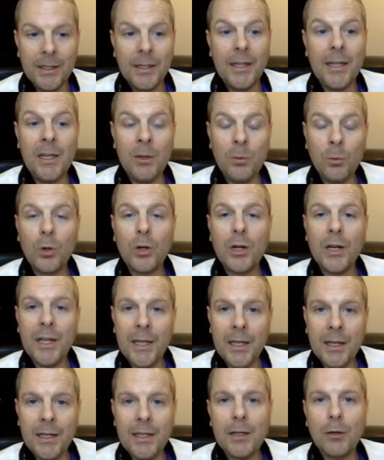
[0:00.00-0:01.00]
And we're
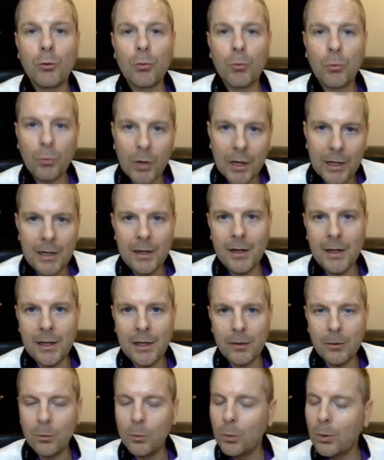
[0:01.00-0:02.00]
in it right now.
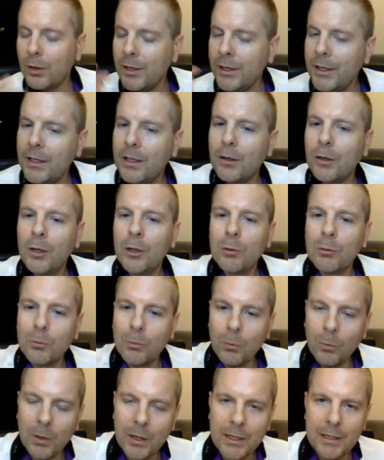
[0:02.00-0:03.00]
We're in it
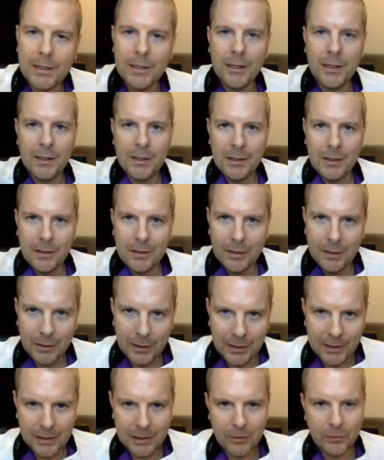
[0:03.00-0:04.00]
right
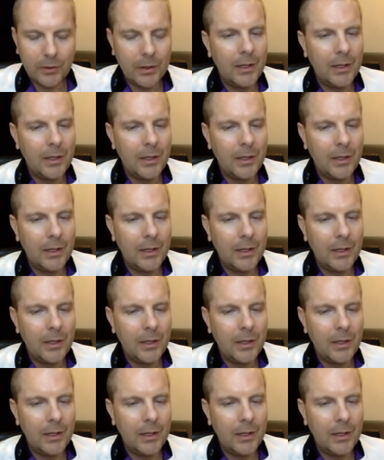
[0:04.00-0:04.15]
now.